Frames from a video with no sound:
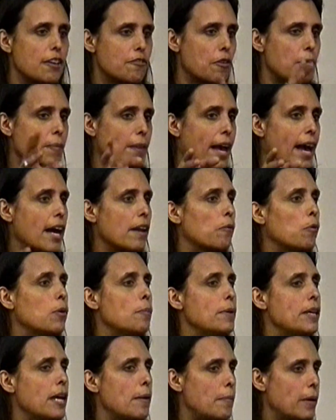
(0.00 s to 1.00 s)
aside from
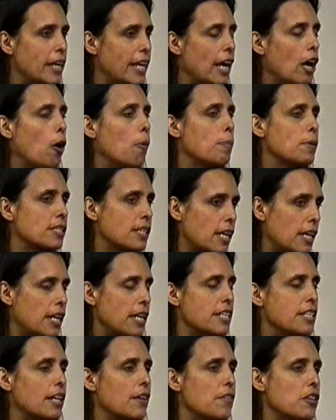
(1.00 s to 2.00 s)
that, would be a big help
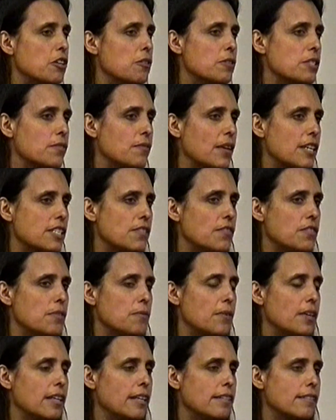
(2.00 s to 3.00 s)
is cutting down the use of
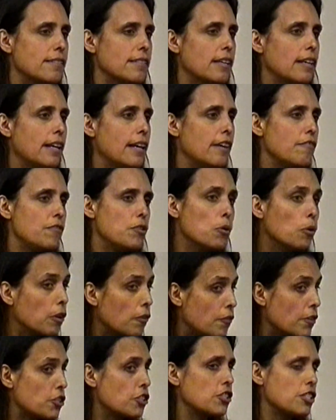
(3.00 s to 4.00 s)
SUVs.
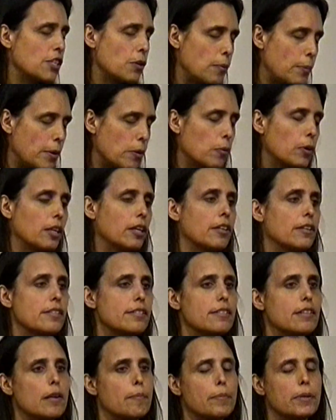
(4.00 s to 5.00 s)
Fuel efficiency would be a
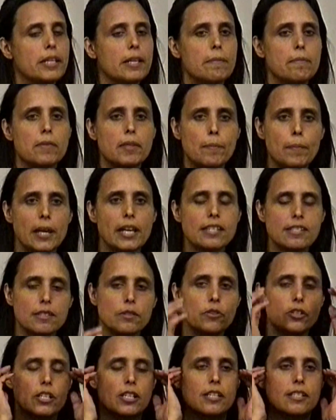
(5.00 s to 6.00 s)
really good start. But the, the
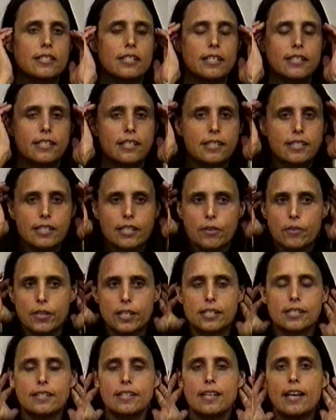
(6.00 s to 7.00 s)
big solution is this
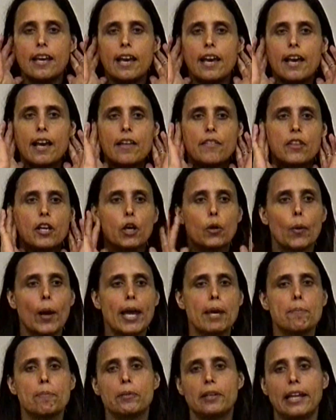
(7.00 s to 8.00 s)
consider this.
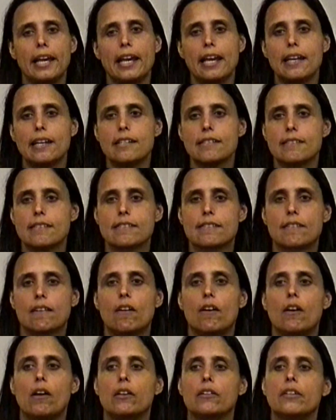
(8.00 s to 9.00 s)
The Great Plains
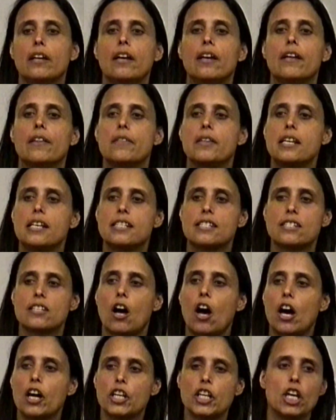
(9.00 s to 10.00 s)
is called the
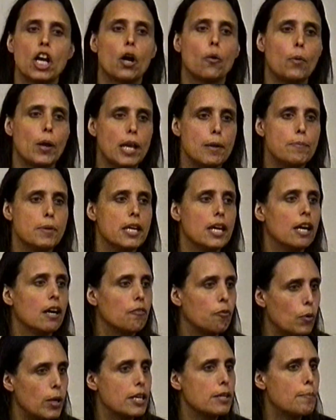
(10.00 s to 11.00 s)
Saudi
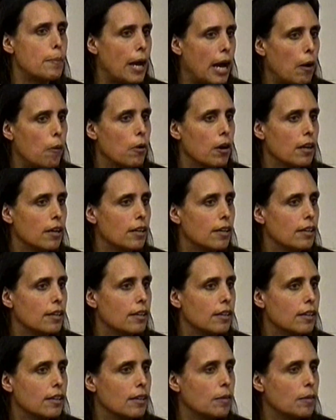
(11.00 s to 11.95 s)
Arabia of wind power.